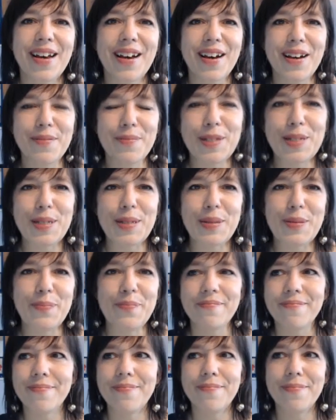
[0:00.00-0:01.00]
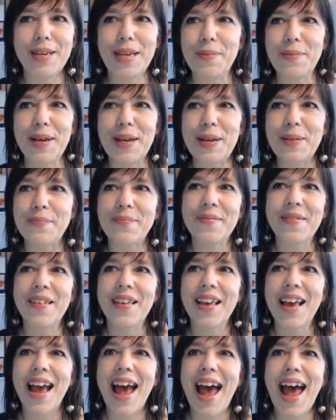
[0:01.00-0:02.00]
I'm just beaming.
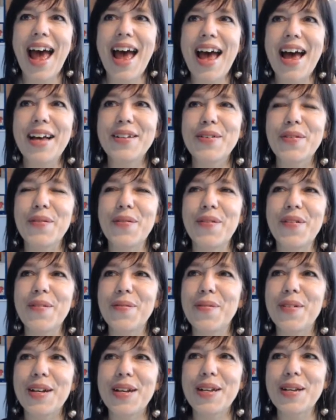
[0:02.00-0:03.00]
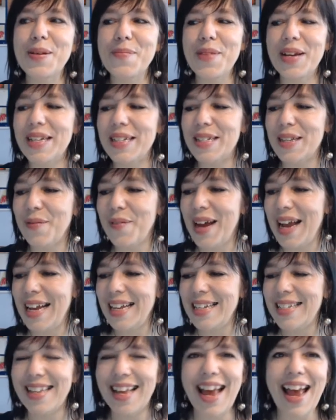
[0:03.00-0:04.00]
And what an amazing way
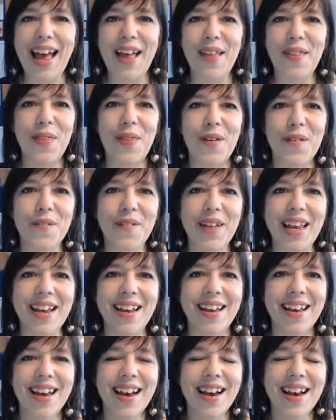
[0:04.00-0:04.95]
to end the week.